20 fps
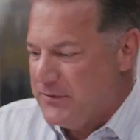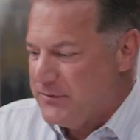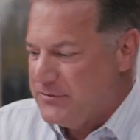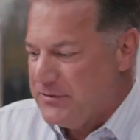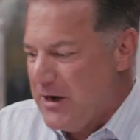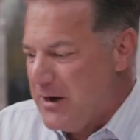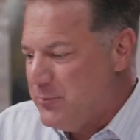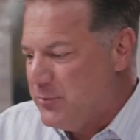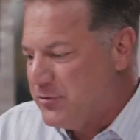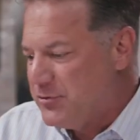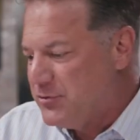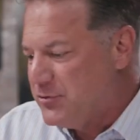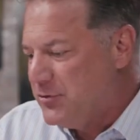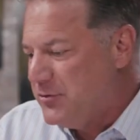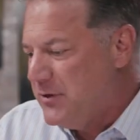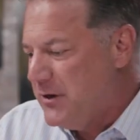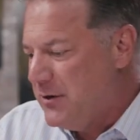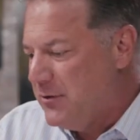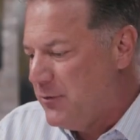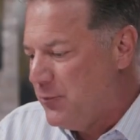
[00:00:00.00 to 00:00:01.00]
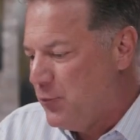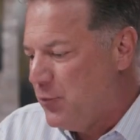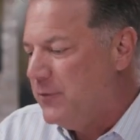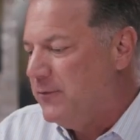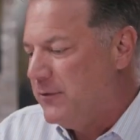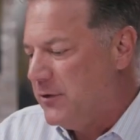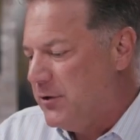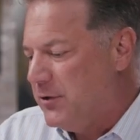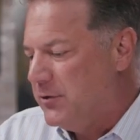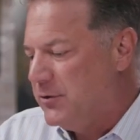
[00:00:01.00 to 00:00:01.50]
the same is true here in
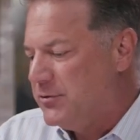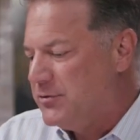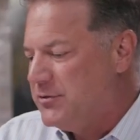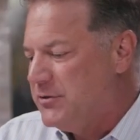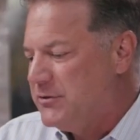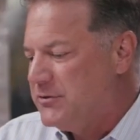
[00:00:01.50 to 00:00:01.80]
reverse.